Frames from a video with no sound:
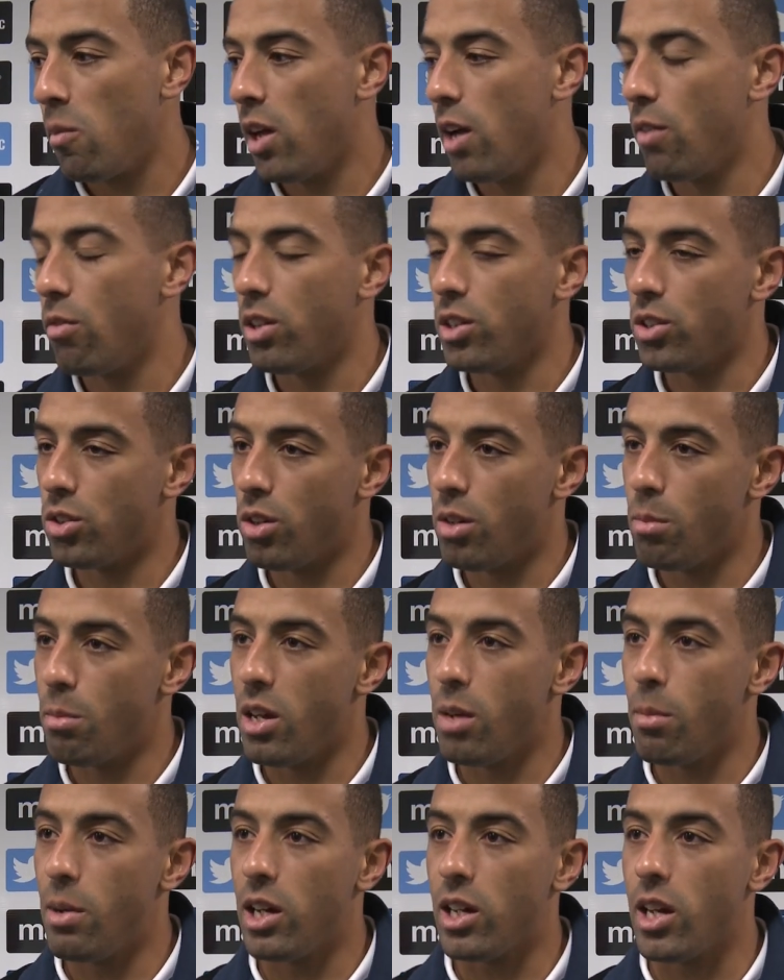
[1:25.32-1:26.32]
everyone's on at
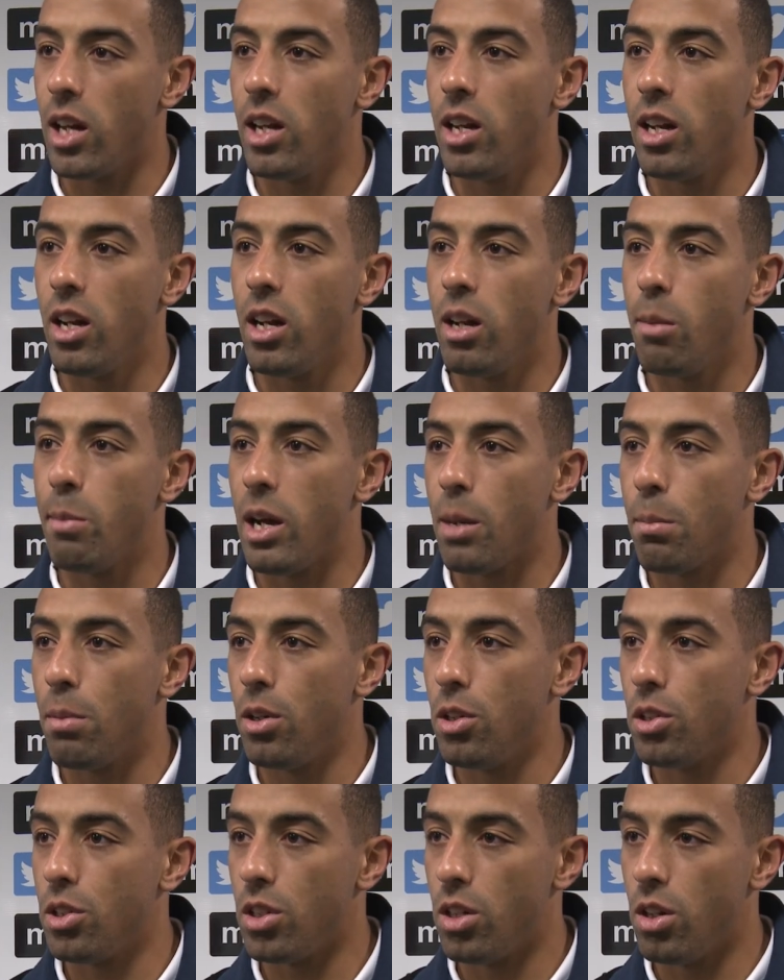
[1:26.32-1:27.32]
me about getting in at the back
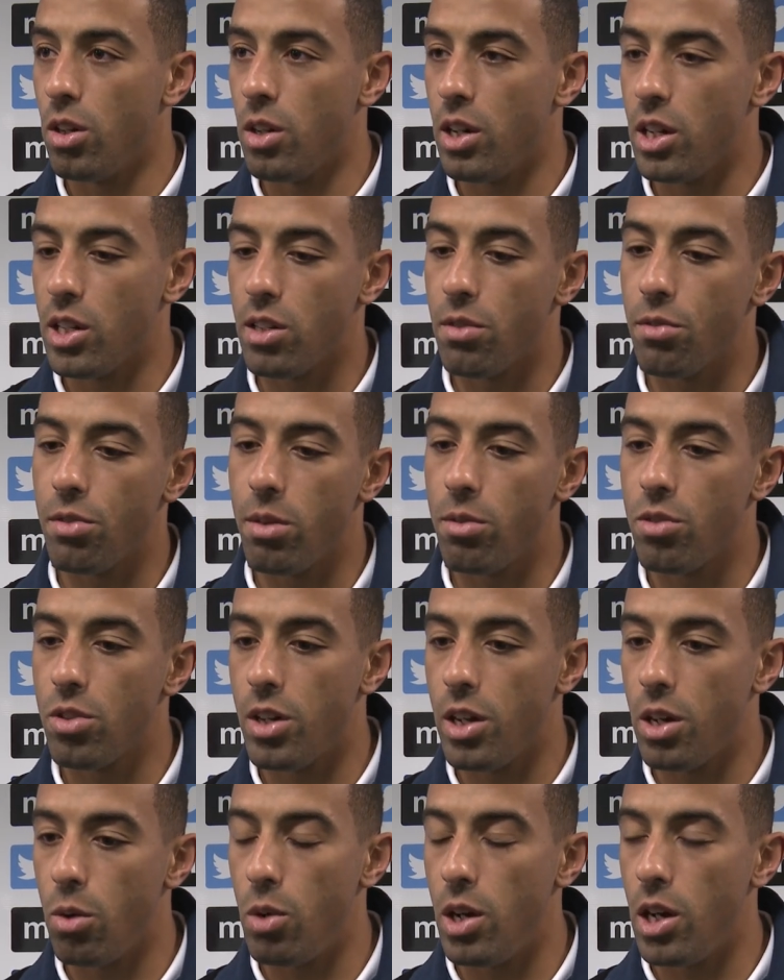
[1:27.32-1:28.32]
post, you know, and that's something I'm
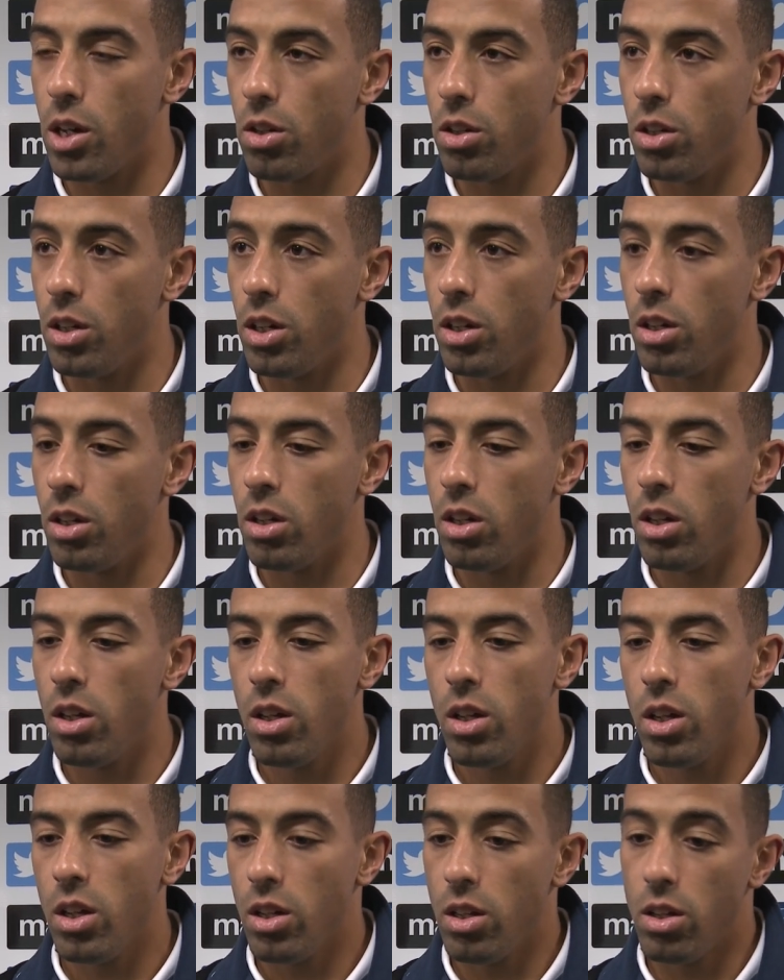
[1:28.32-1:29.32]
trying to work on. And
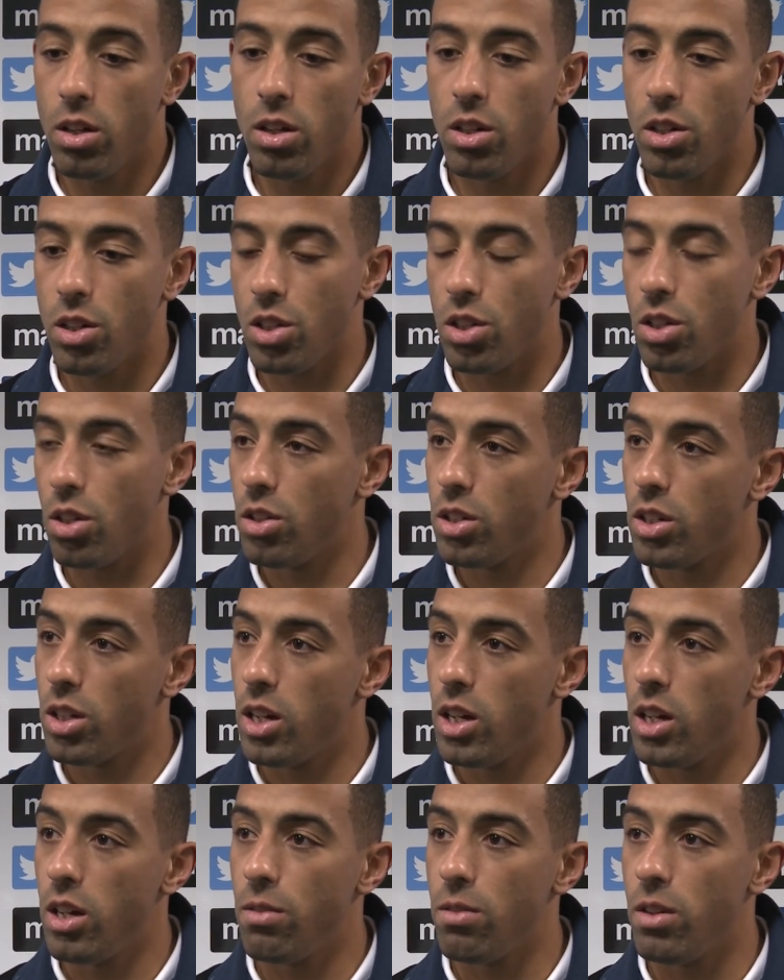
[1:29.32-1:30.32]
you know, it just shows
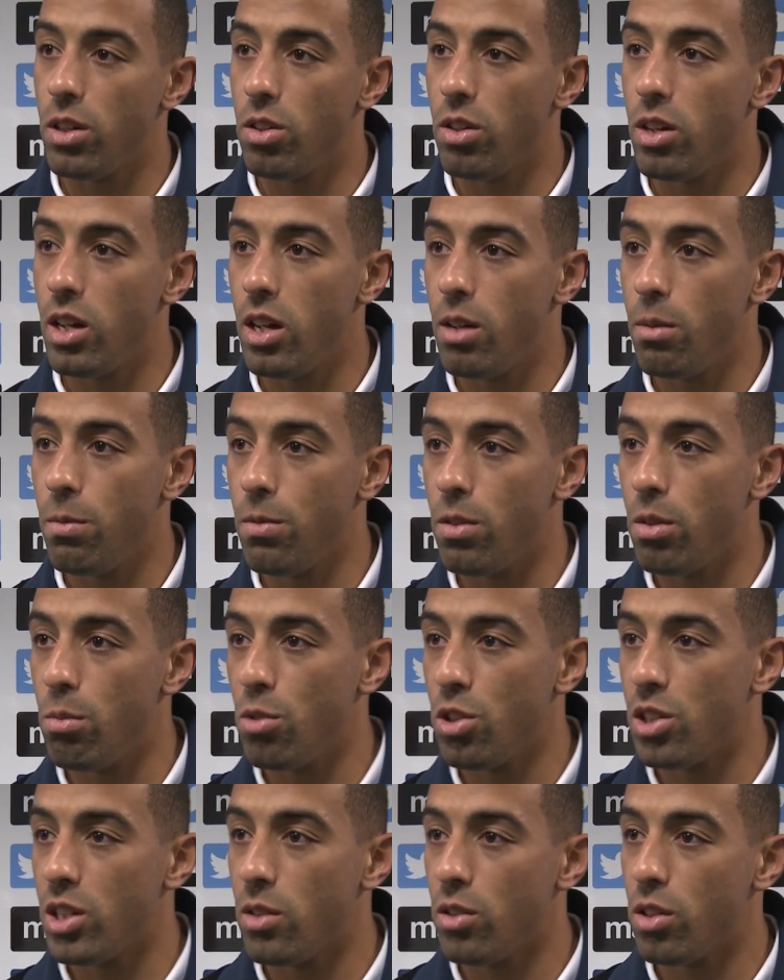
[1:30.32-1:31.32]
today, if I do that a few
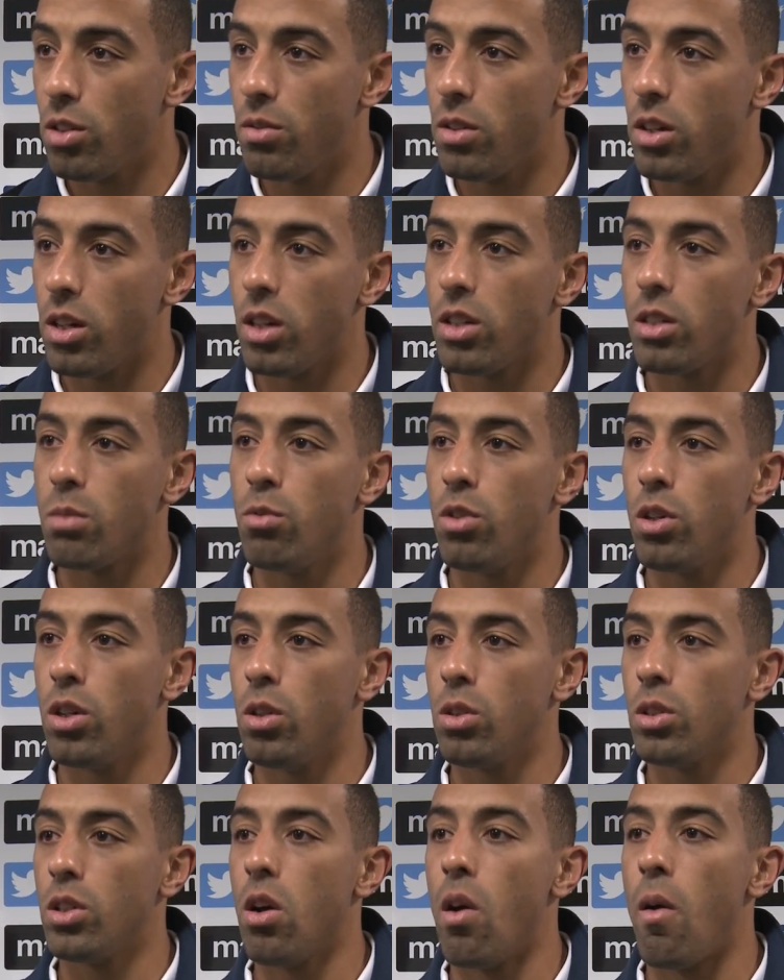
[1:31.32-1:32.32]
more times, hopefully I'll get some more
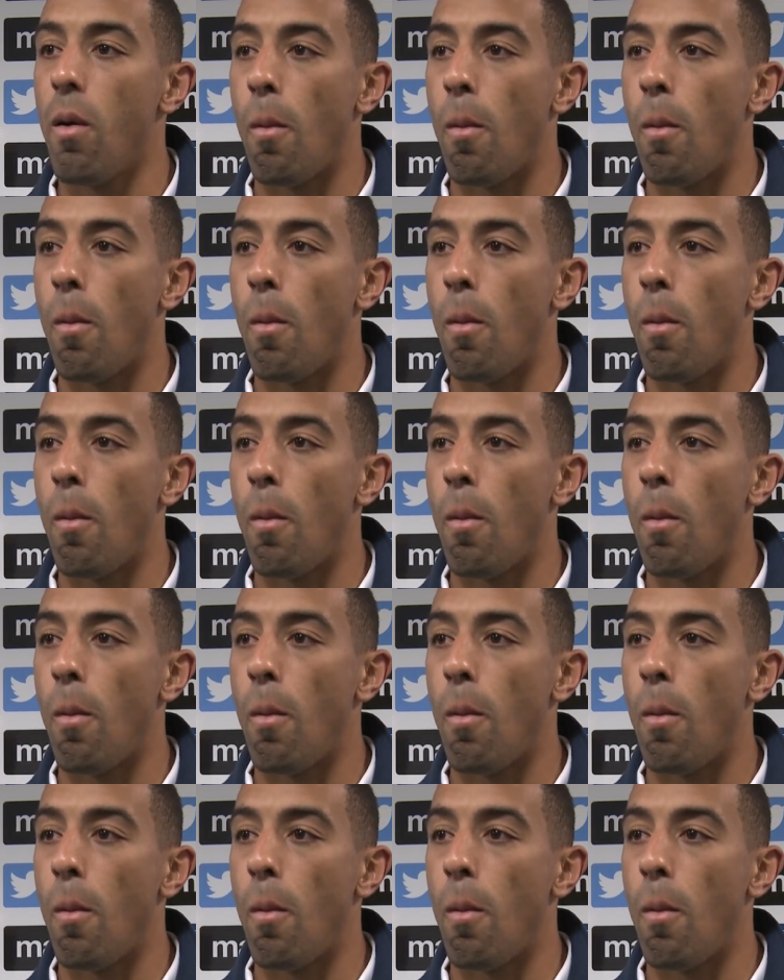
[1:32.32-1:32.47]
goals.